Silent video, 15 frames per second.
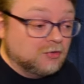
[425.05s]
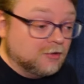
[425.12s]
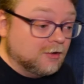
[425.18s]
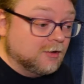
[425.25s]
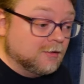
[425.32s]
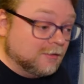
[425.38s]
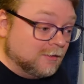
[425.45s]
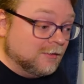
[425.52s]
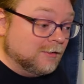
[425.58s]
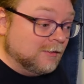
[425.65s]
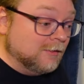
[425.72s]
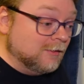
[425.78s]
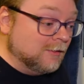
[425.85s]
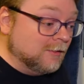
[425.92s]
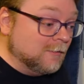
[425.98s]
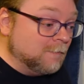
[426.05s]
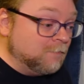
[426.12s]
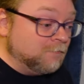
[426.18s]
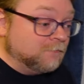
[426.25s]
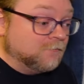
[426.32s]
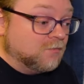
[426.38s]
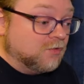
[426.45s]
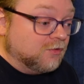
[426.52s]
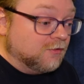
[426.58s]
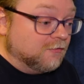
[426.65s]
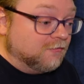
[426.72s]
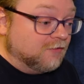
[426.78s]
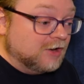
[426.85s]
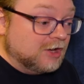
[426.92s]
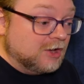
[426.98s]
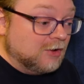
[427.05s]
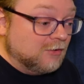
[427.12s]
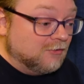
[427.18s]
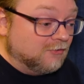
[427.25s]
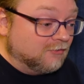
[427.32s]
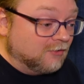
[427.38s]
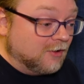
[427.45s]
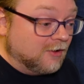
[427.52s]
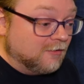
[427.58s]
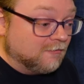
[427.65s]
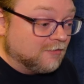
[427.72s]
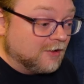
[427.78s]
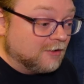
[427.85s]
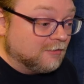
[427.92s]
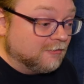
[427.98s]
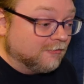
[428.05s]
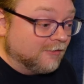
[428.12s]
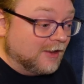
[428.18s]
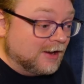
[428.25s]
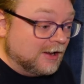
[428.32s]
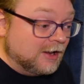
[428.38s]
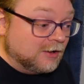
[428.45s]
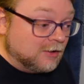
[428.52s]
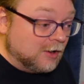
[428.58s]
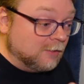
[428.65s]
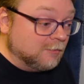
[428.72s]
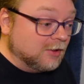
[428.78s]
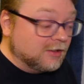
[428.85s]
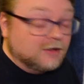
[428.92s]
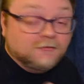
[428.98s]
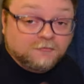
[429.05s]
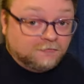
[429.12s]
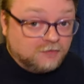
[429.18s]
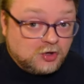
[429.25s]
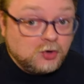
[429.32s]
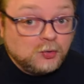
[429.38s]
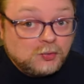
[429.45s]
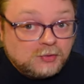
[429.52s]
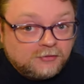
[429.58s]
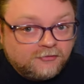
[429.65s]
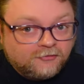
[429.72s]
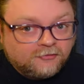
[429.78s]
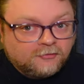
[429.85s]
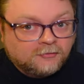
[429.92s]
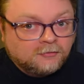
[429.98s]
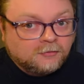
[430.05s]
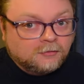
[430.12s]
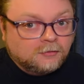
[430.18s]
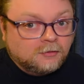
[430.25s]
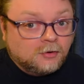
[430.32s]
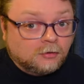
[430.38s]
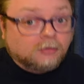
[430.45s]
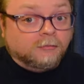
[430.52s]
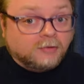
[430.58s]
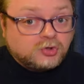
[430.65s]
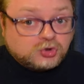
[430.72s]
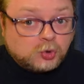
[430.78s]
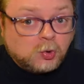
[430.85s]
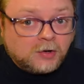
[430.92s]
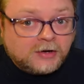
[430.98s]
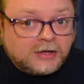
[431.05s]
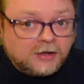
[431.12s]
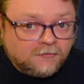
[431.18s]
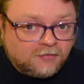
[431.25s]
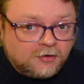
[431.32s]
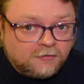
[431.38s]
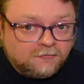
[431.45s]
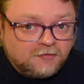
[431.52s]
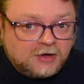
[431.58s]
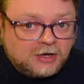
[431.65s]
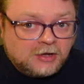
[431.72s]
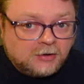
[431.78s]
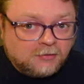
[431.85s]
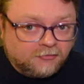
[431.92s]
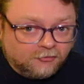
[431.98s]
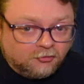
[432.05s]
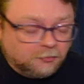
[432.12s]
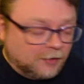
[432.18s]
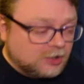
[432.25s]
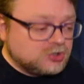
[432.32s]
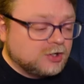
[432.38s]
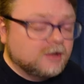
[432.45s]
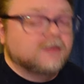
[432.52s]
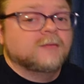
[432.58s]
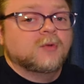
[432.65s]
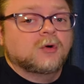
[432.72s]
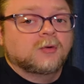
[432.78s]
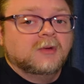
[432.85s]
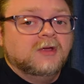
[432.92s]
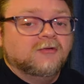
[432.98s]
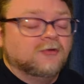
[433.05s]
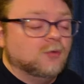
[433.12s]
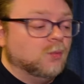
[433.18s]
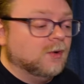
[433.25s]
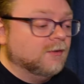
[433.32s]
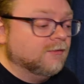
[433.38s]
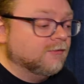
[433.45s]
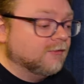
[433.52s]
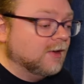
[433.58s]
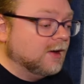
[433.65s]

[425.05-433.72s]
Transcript: The videos of theirs that hit a million views are a majority of their videos, especially the more recent ones.